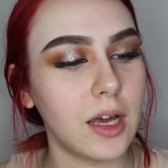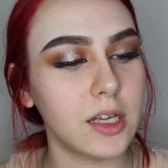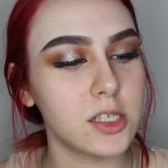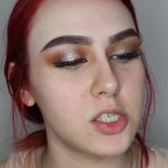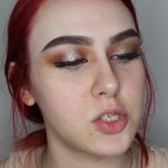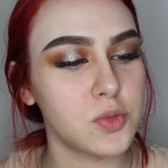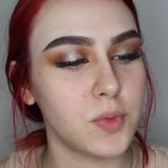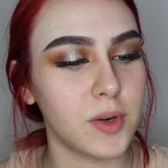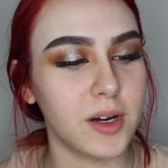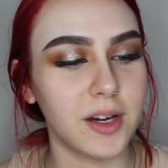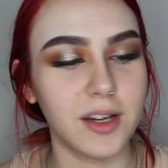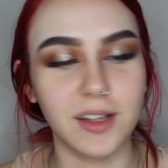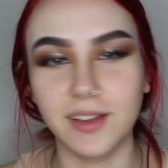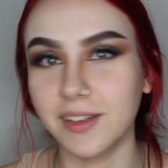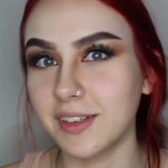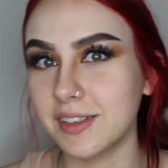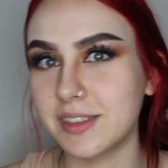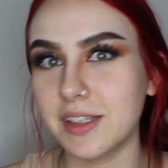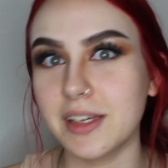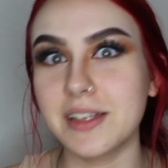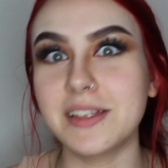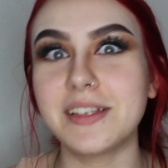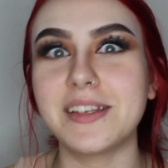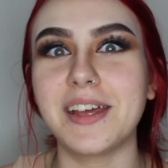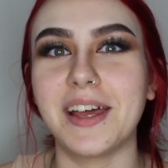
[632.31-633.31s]
I swear it
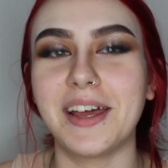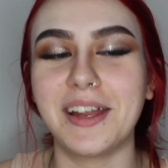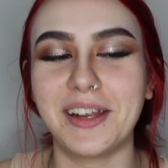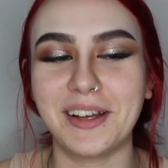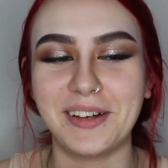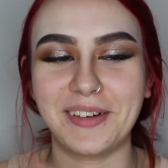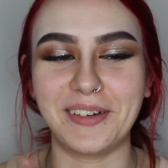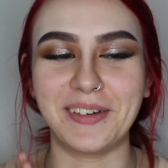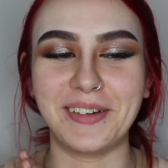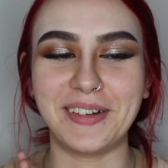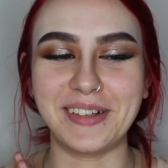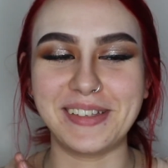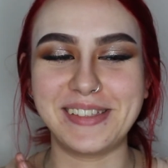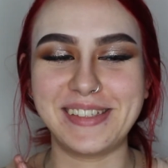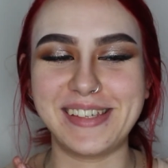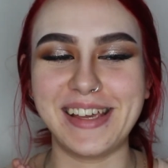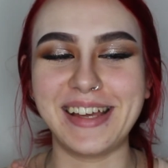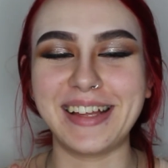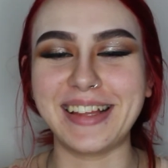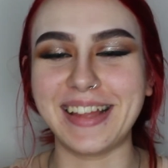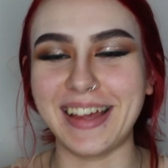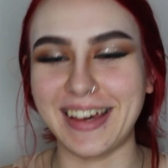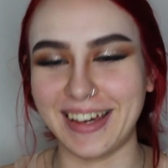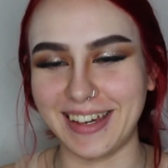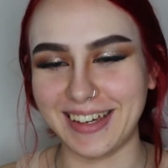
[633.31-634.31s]
looks identical
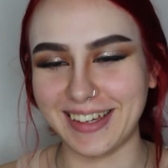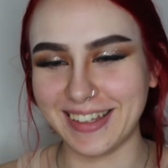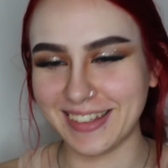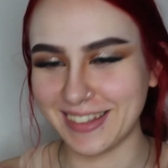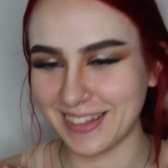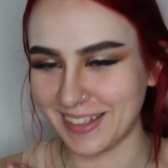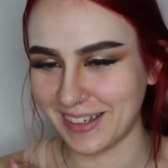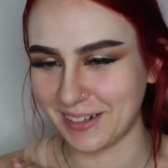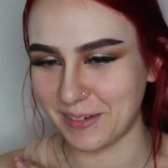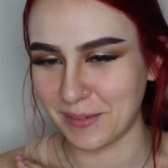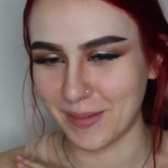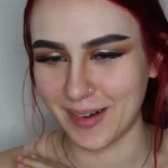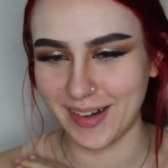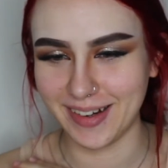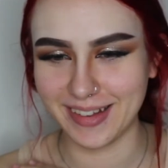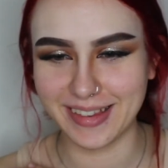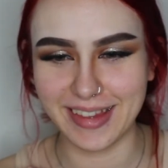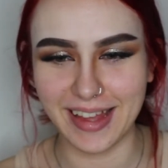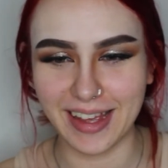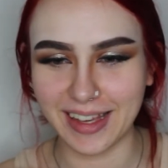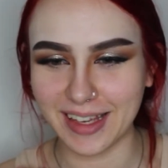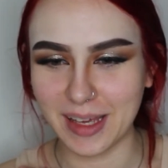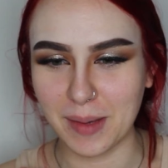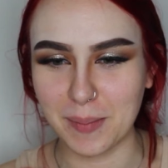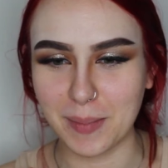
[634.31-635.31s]
to like the one
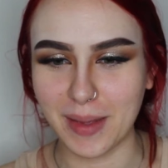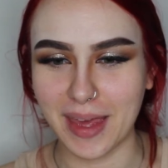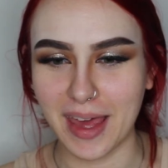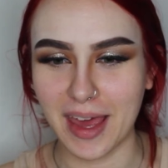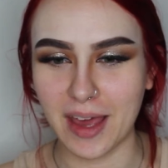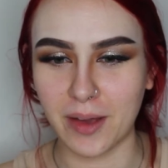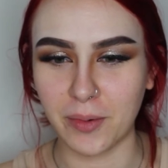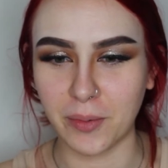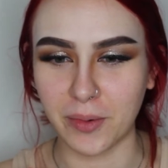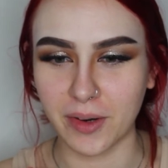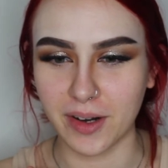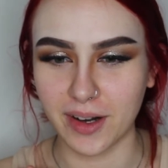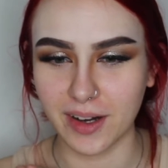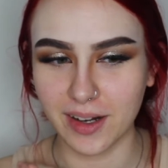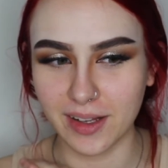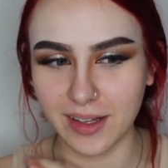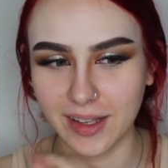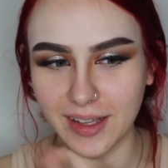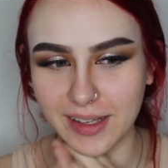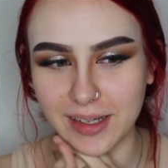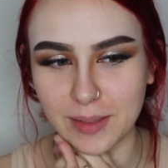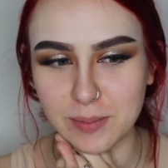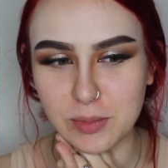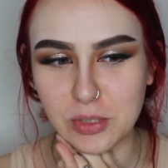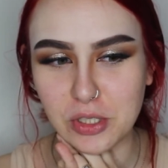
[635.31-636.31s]
that Kim K wore.
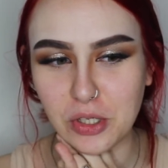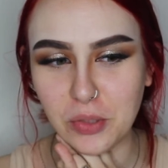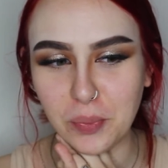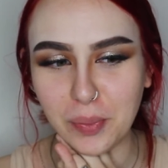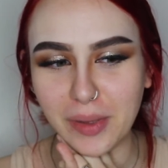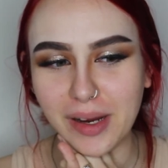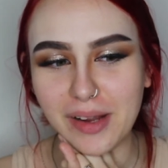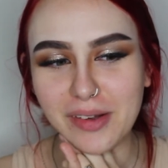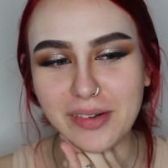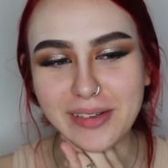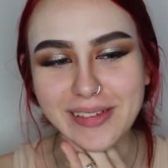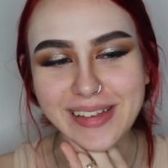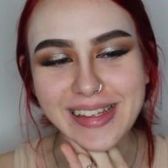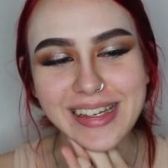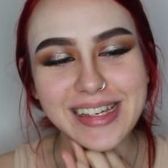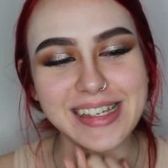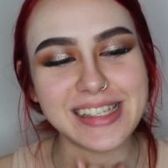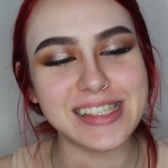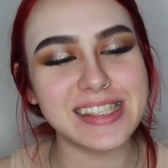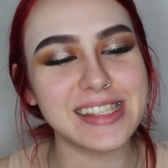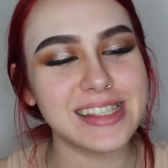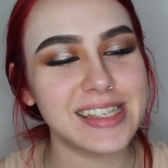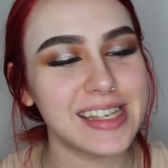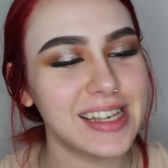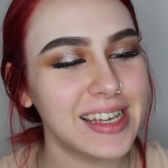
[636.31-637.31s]
Like, I'm so proud of
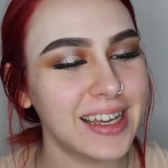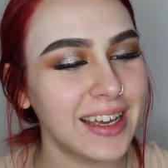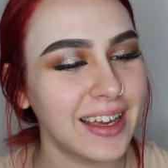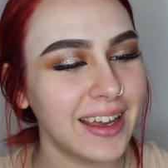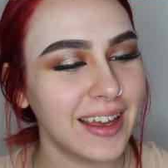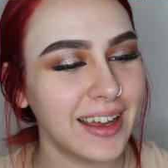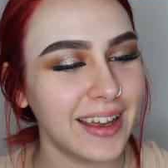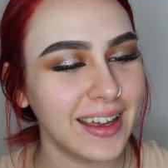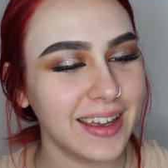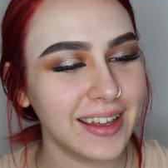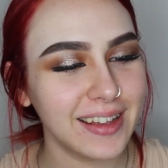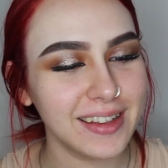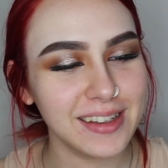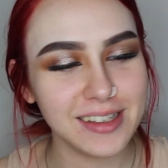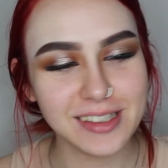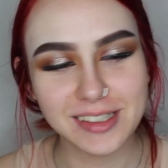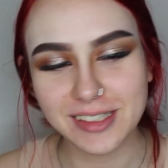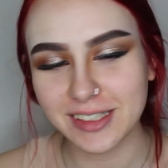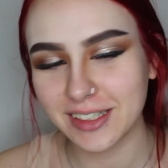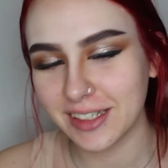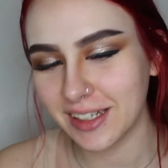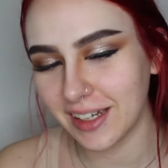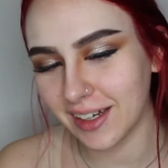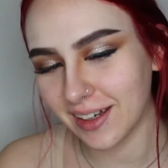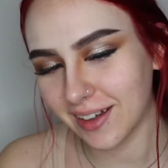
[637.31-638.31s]
this. It looks
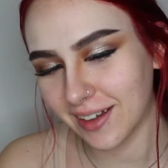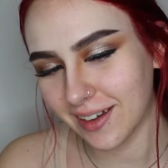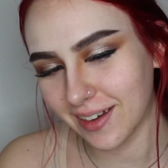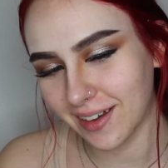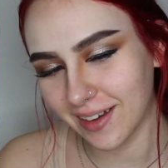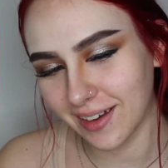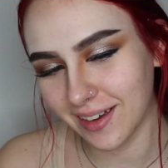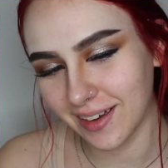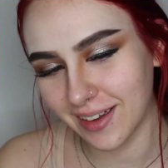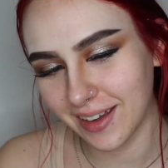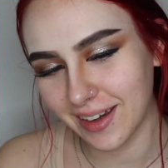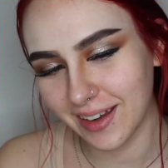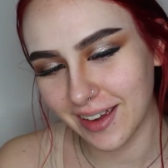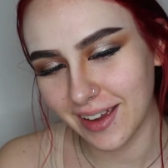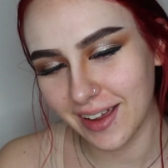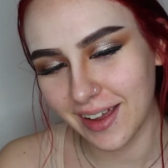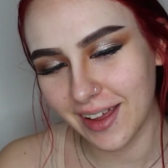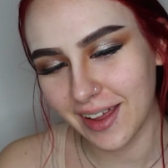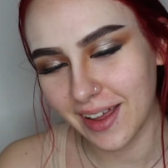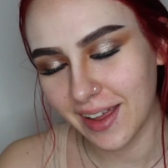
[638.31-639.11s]
good.